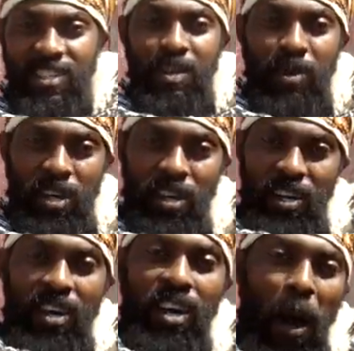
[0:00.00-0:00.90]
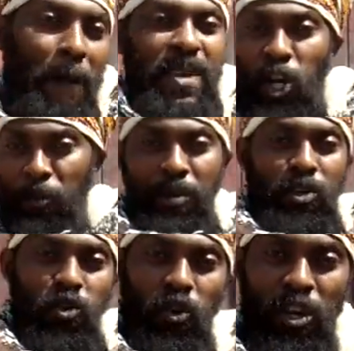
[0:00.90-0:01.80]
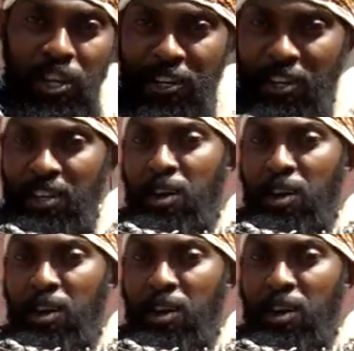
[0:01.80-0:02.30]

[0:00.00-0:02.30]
you see me? Big up the crew, you know?